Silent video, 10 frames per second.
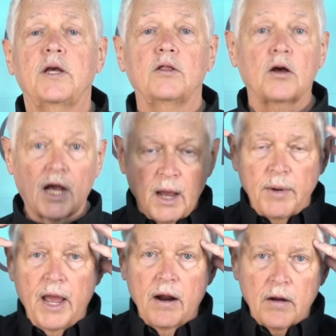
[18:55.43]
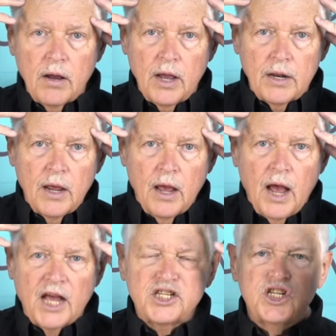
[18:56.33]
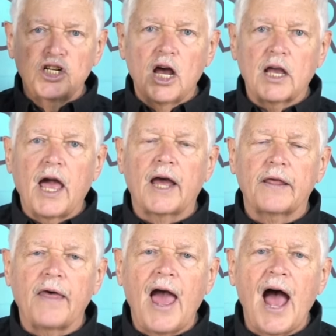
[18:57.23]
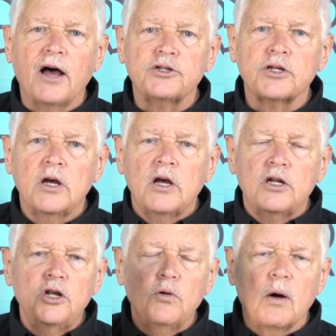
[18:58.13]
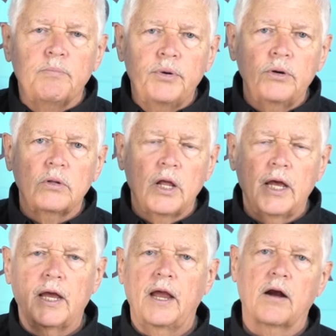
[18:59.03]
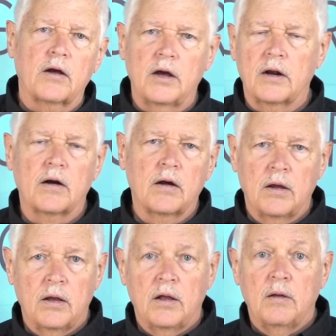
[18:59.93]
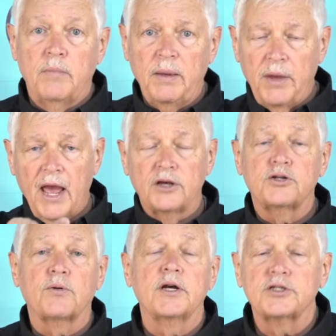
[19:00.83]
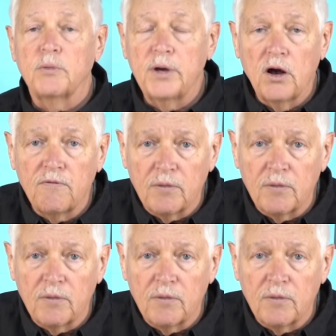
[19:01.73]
look, I got my hair cut. I snuck out of the house to a bootleg hair cutter. Maybe house arrest will be over